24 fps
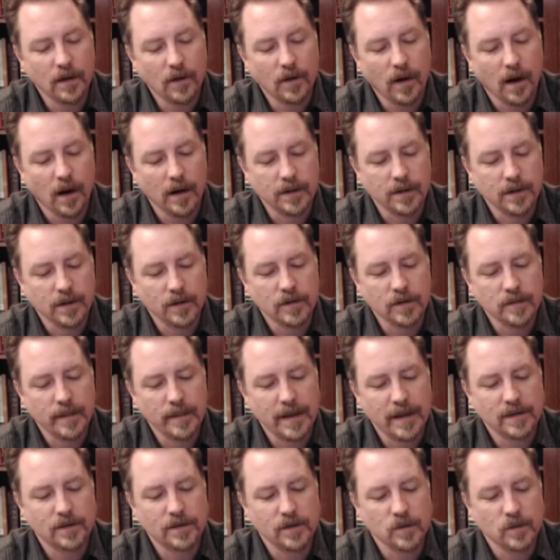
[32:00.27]
on
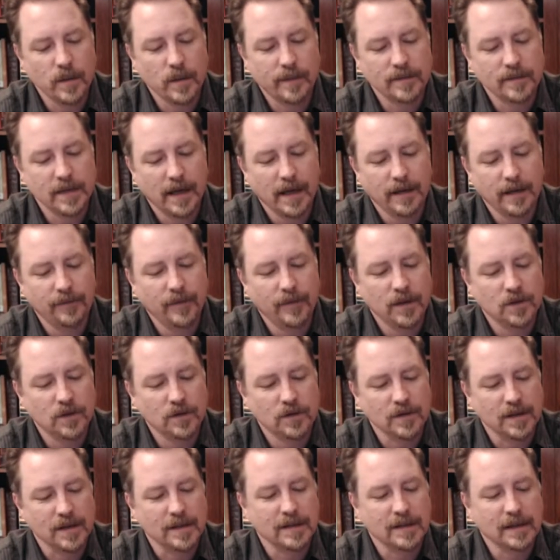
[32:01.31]
Toastmasters' website
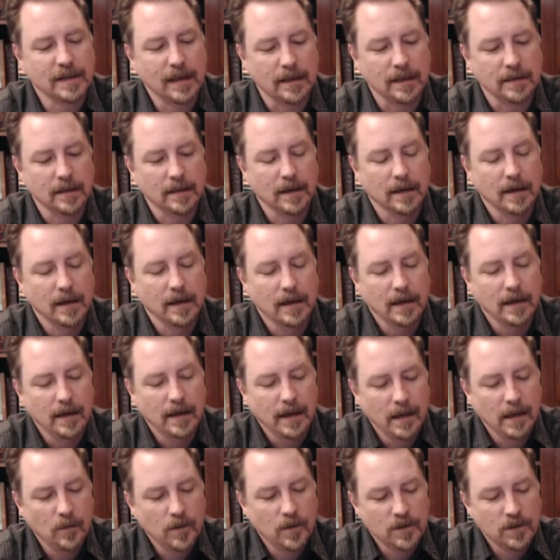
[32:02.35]
features a skit
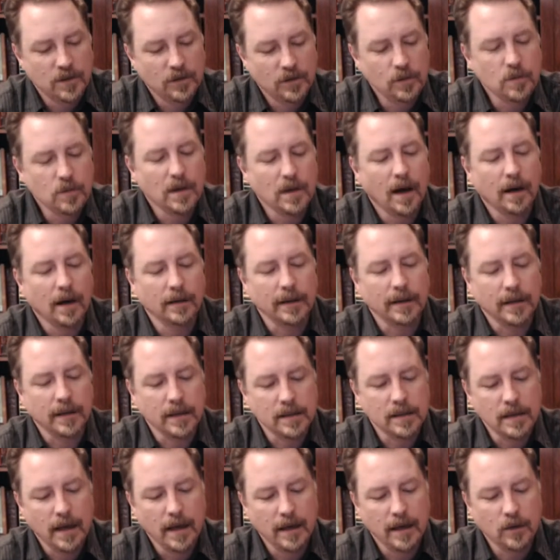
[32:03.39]
in which two
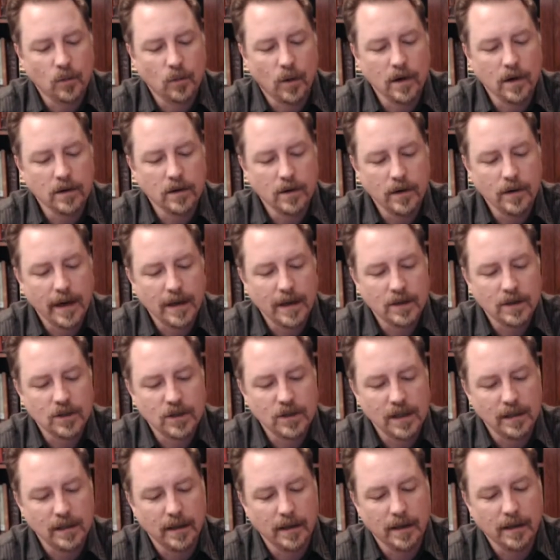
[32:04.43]
colleagues, Eduardo and
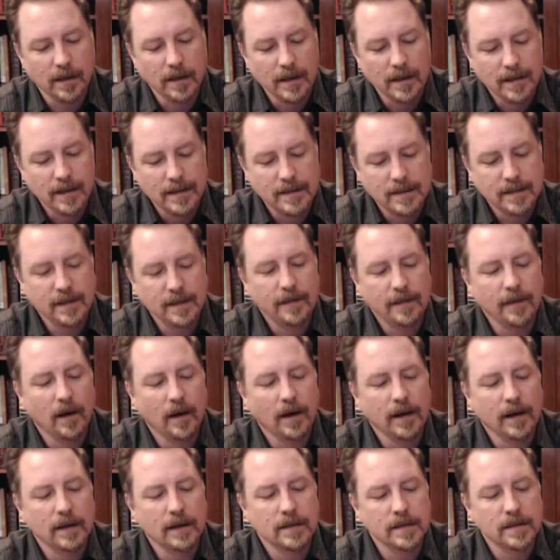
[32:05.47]
Sheila, sit in the
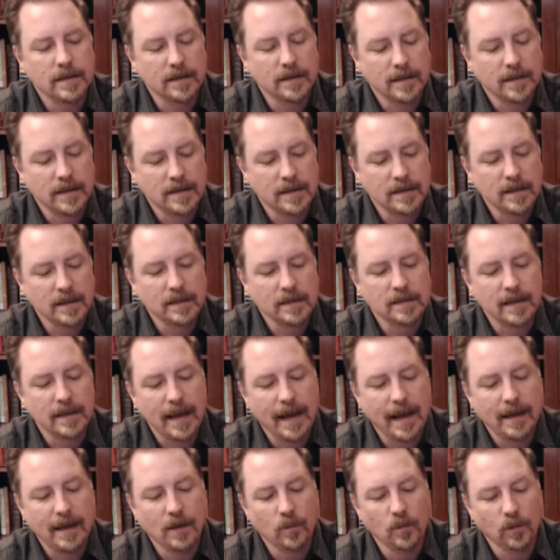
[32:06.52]
audience in the sixth
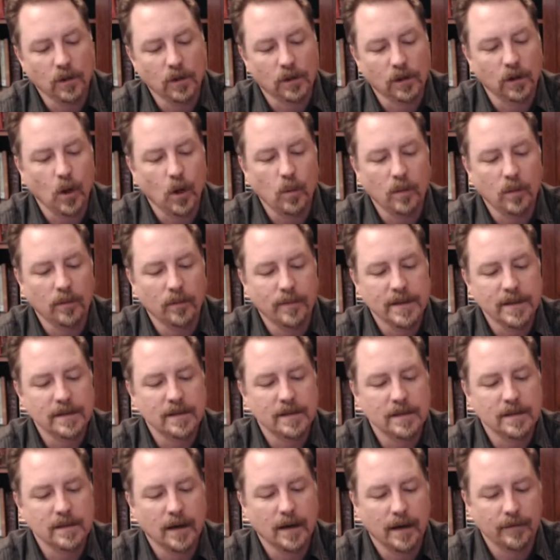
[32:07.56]
annual Global
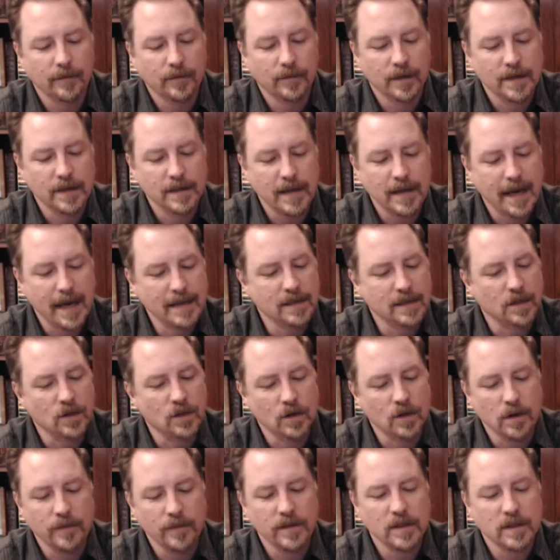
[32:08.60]
Business Conference as a
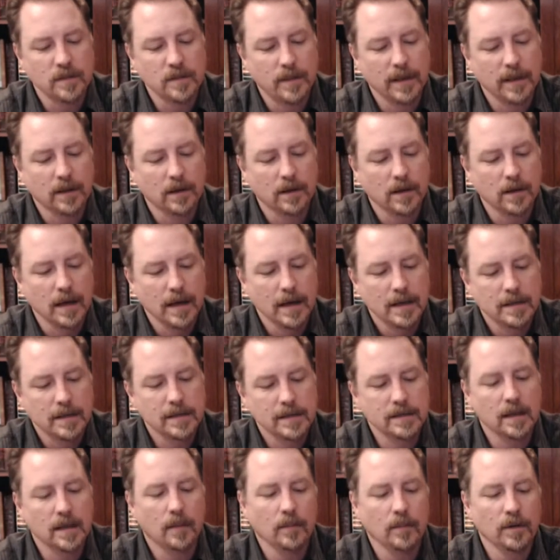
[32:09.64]
nervous speaker
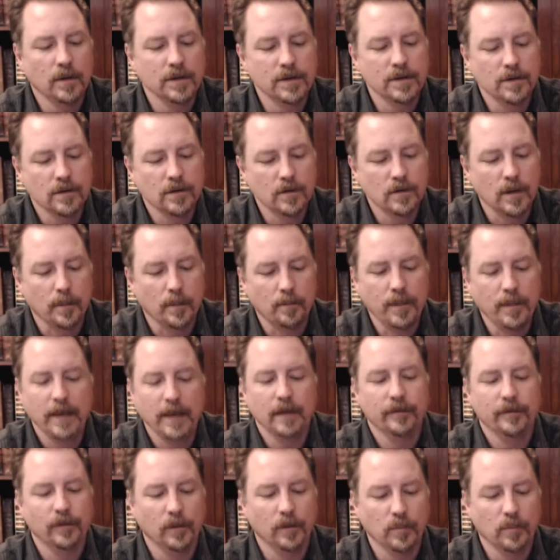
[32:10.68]
stumbles through a
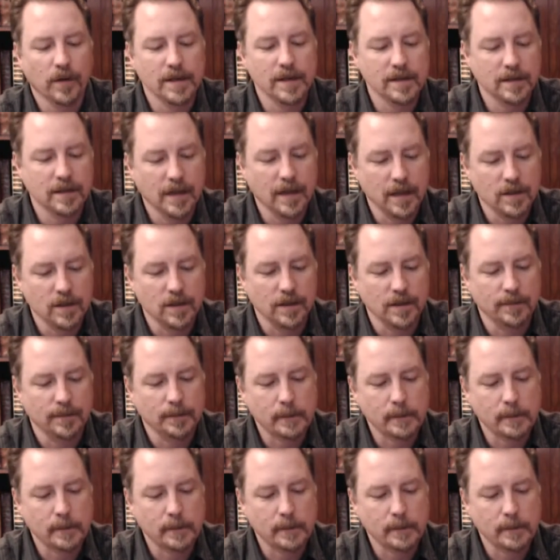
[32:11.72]
pitiful presentation.